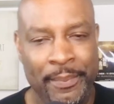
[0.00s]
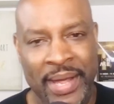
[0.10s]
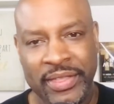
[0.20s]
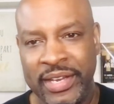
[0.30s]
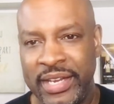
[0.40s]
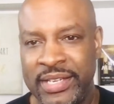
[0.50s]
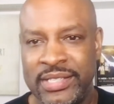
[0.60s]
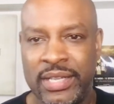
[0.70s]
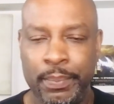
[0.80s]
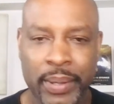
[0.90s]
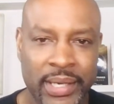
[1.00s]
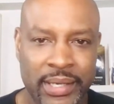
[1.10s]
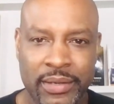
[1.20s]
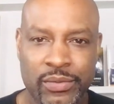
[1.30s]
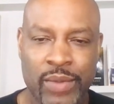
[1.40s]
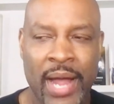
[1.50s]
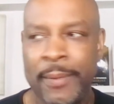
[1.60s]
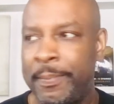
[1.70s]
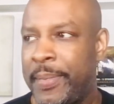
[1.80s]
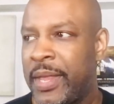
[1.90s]
method is the P right?
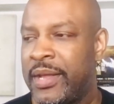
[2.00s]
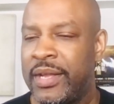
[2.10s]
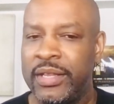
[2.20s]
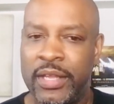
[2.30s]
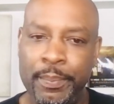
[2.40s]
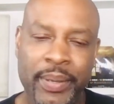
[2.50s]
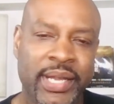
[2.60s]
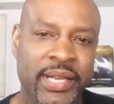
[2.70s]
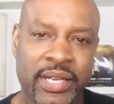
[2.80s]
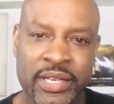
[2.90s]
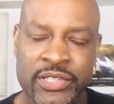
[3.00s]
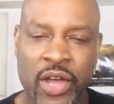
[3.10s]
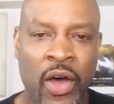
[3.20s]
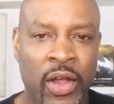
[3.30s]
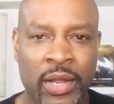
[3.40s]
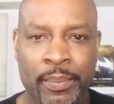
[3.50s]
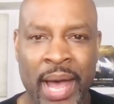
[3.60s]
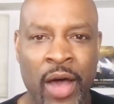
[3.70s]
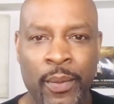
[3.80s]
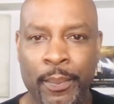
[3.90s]
The P is all
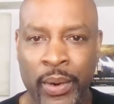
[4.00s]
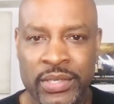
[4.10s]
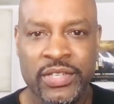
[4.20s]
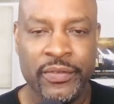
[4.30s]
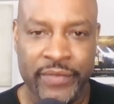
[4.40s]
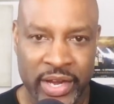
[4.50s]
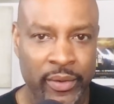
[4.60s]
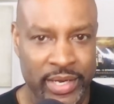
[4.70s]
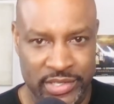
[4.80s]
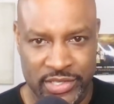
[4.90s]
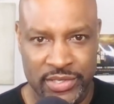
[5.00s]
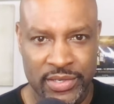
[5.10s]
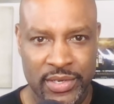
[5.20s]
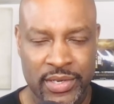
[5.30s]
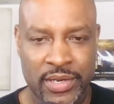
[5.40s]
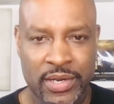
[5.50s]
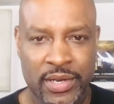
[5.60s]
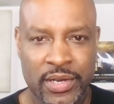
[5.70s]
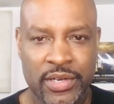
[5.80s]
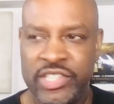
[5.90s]
about perseverance.
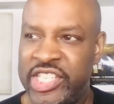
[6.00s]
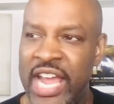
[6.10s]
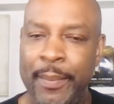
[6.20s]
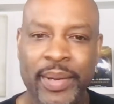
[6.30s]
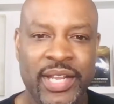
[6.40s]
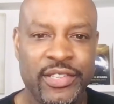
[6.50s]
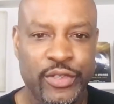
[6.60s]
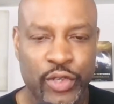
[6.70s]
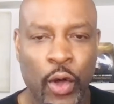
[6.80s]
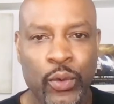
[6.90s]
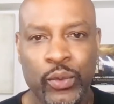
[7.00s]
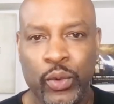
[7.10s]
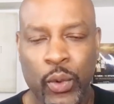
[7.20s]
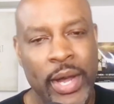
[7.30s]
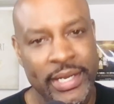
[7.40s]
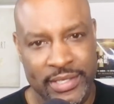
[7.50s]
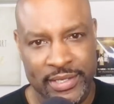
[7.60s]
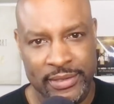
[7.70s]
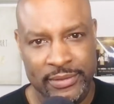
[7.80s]
Champions don't quit.